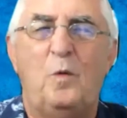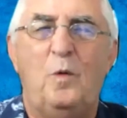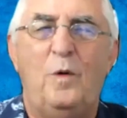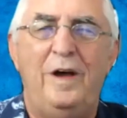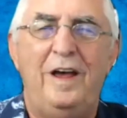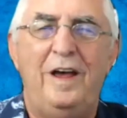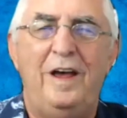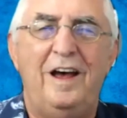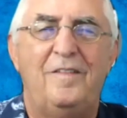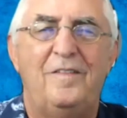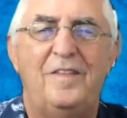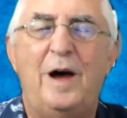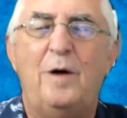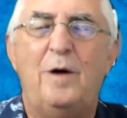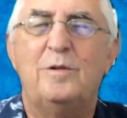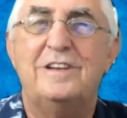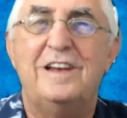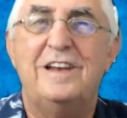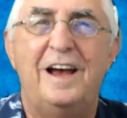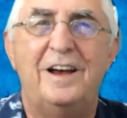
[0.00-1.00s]
Well,
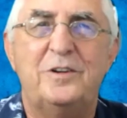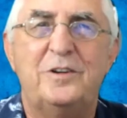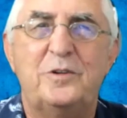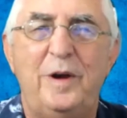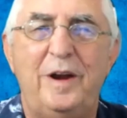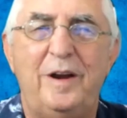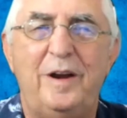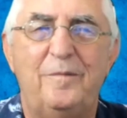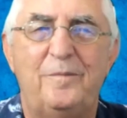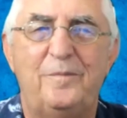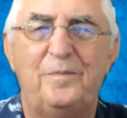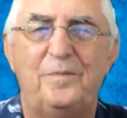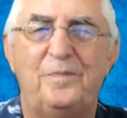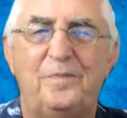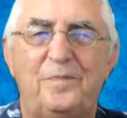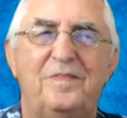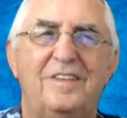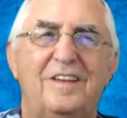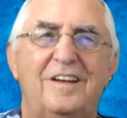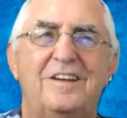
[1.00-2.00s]
that was last week.
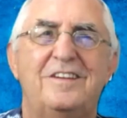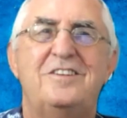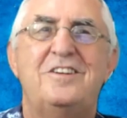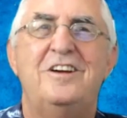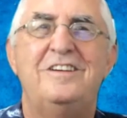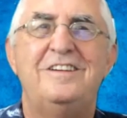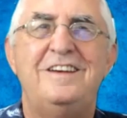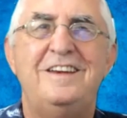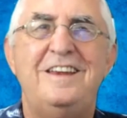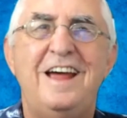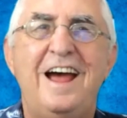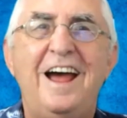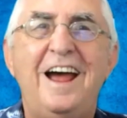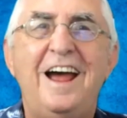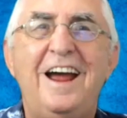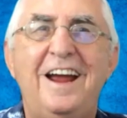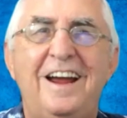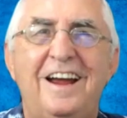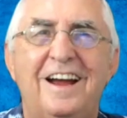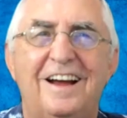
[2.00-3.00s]

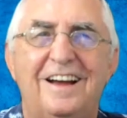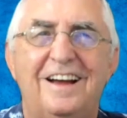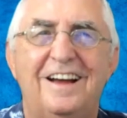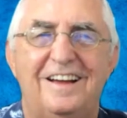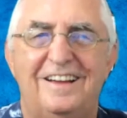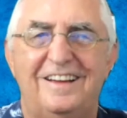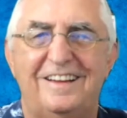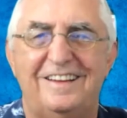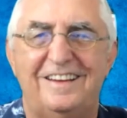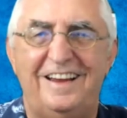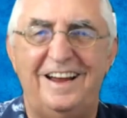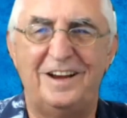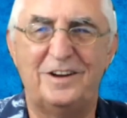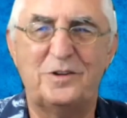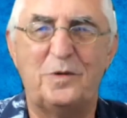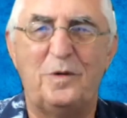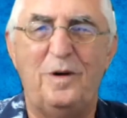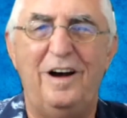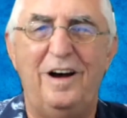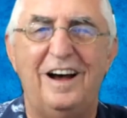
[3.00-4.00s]
Today,
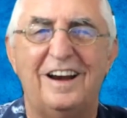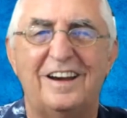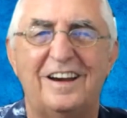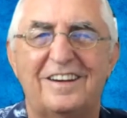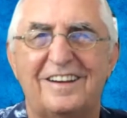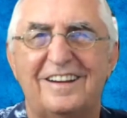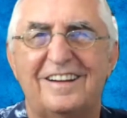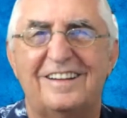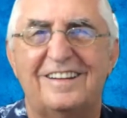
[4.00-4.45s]
guess what?